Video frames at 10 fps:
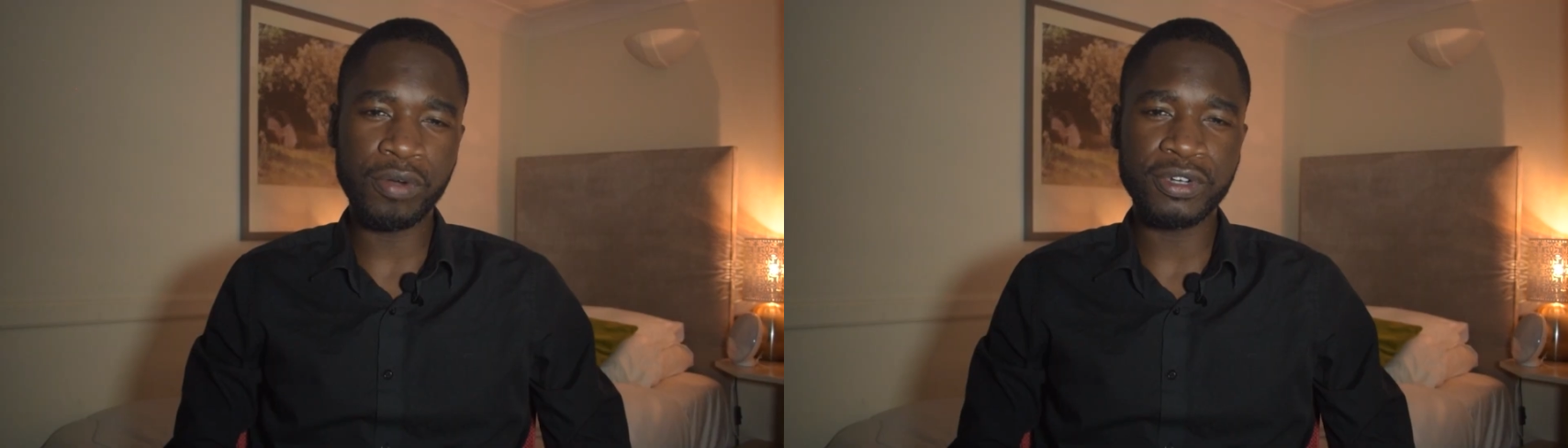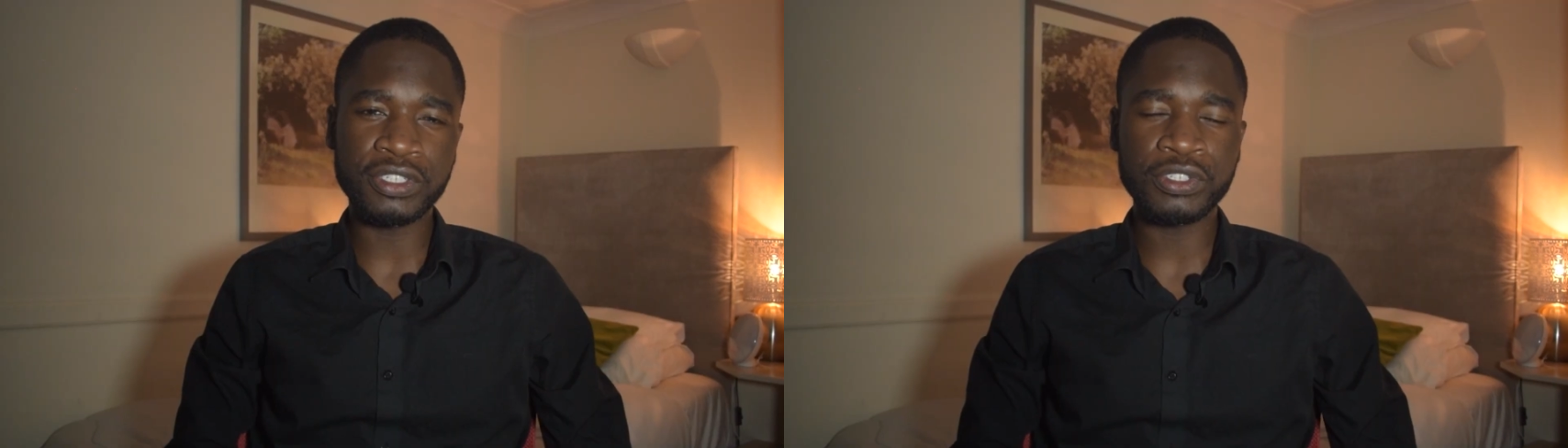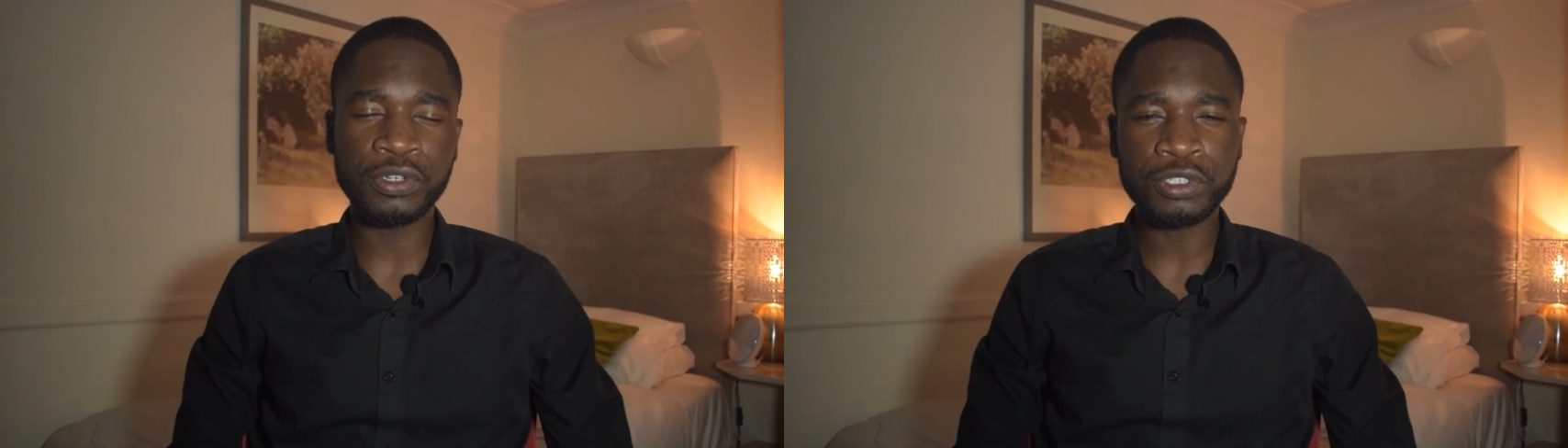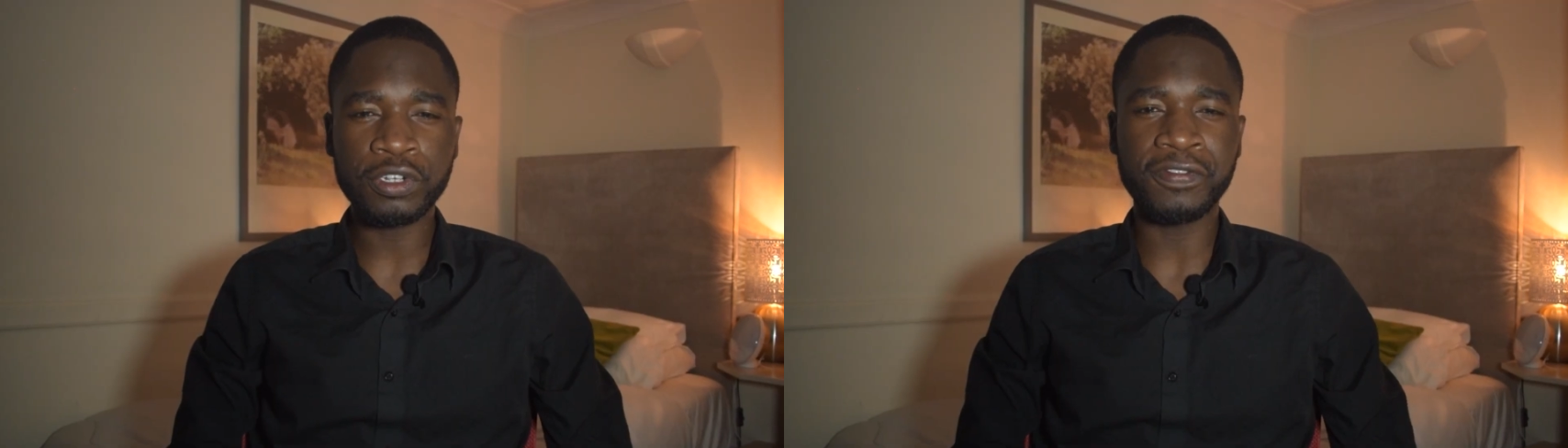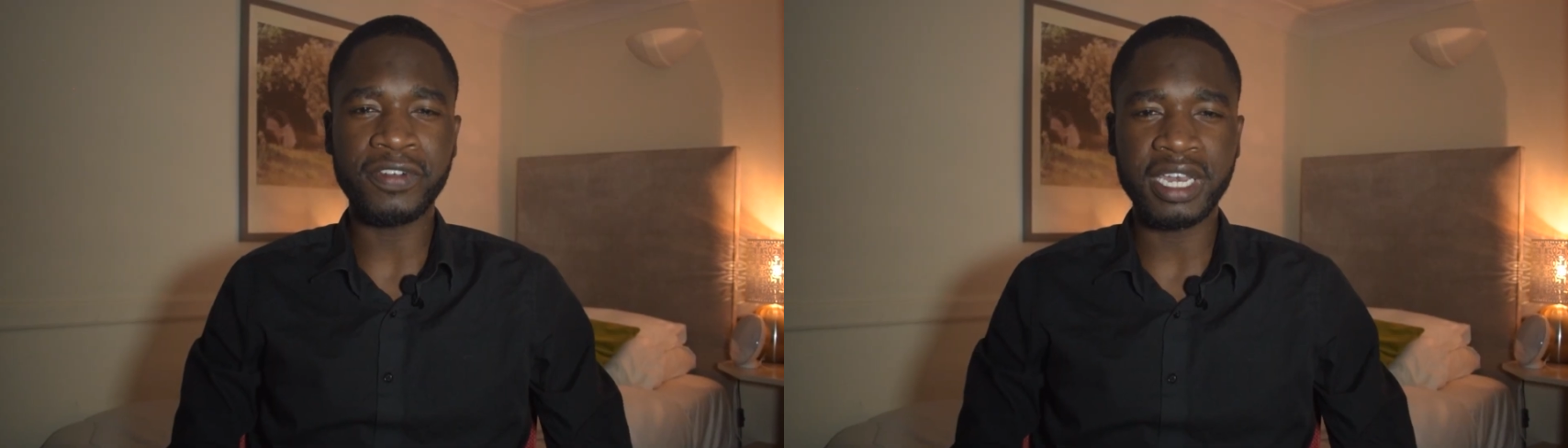was such
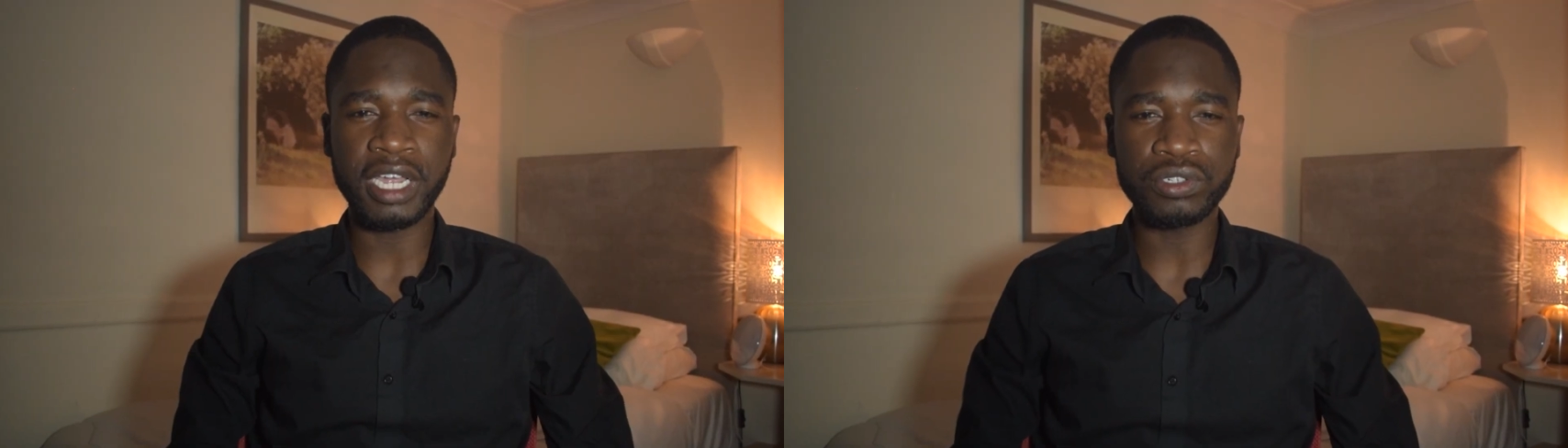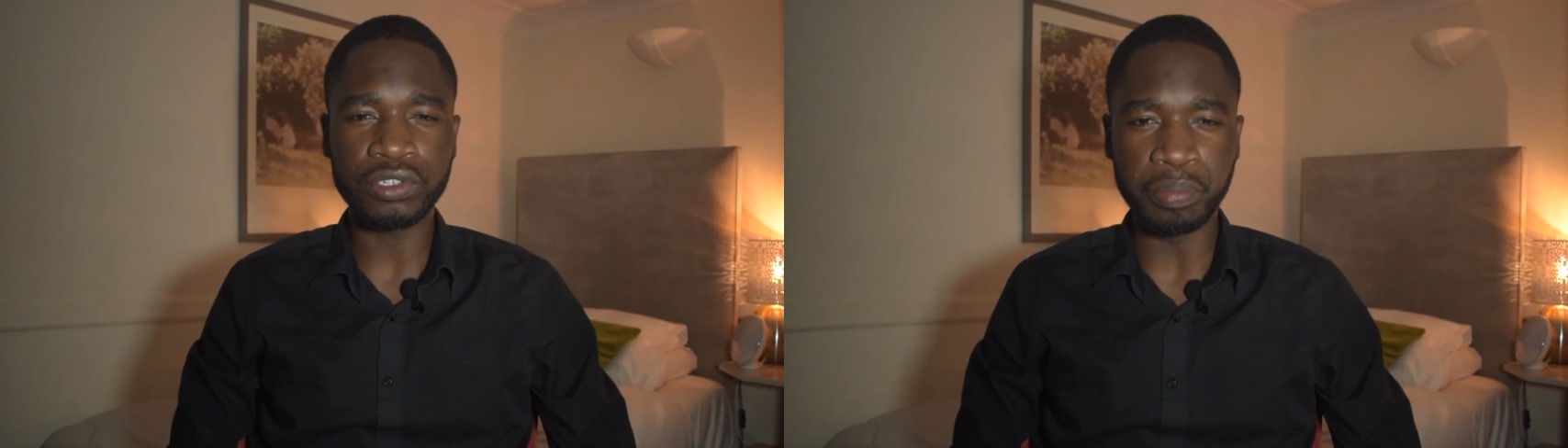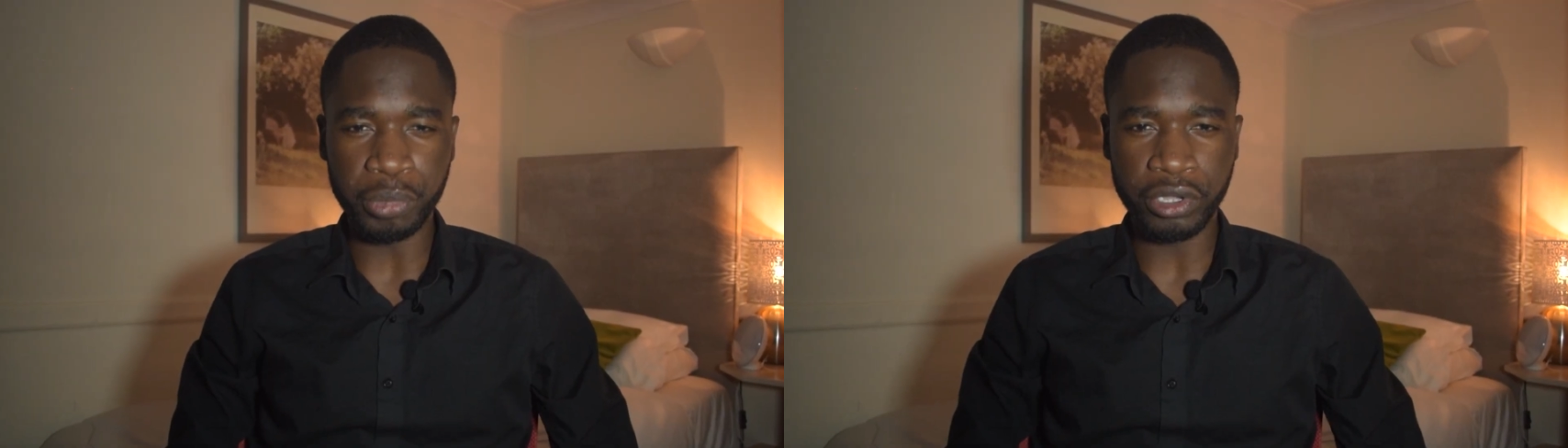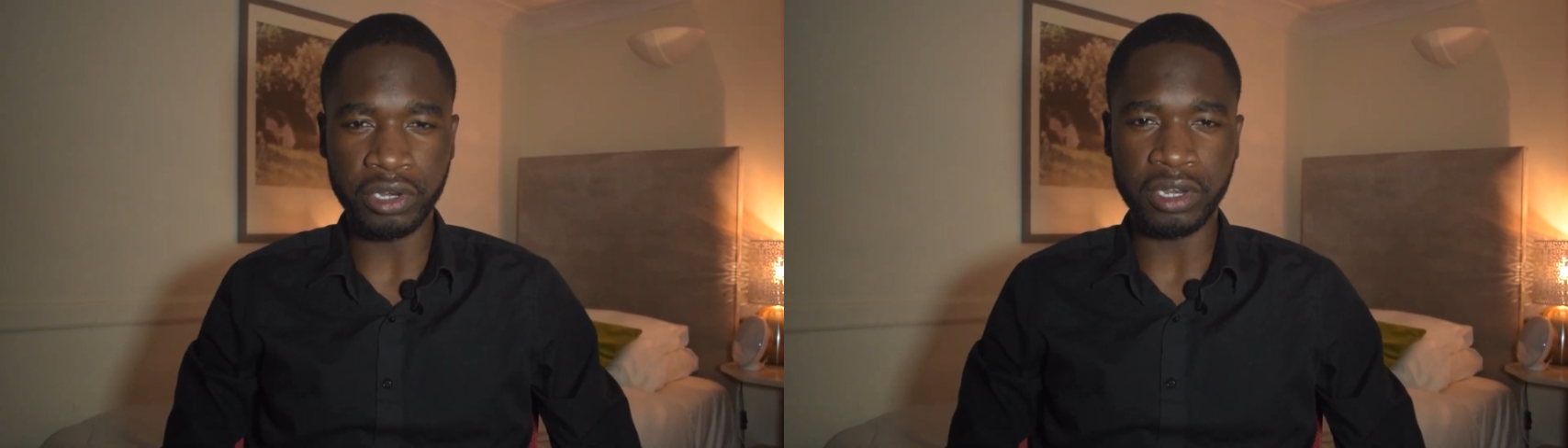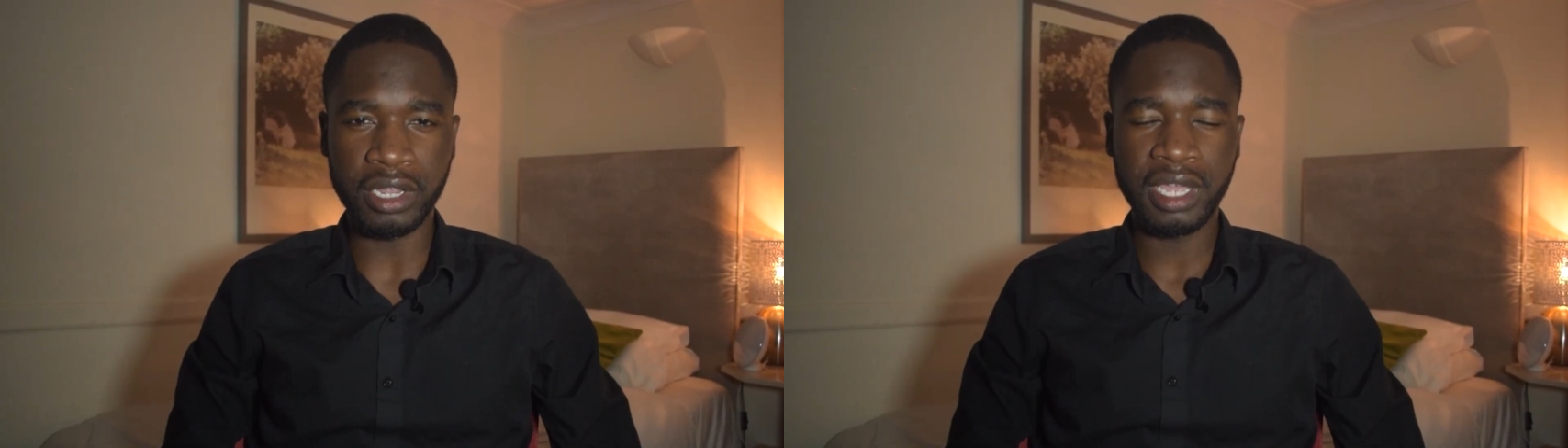a financial
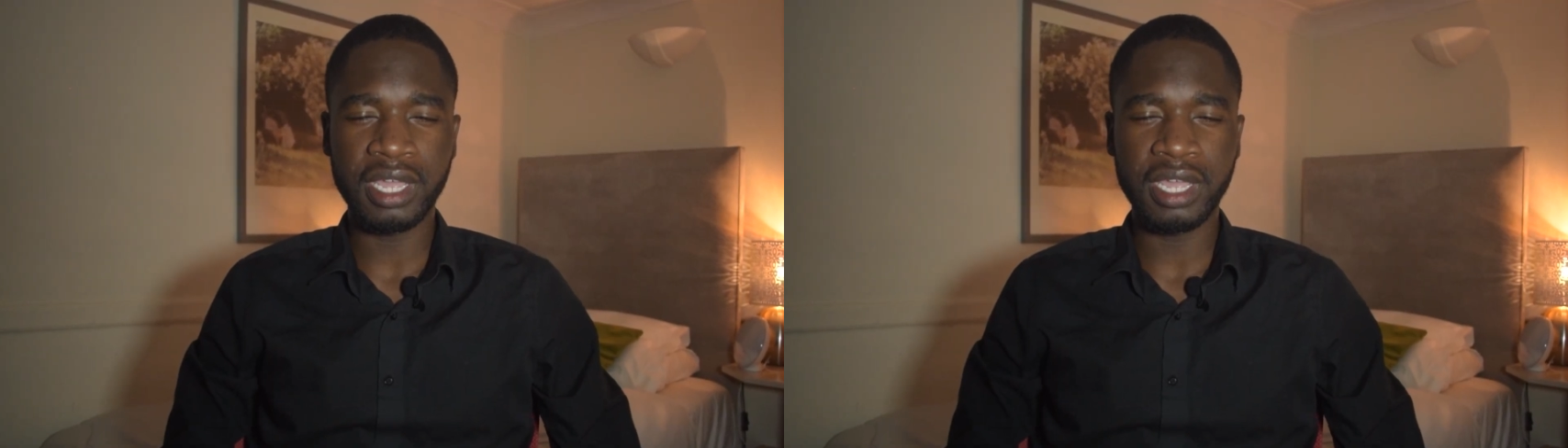burden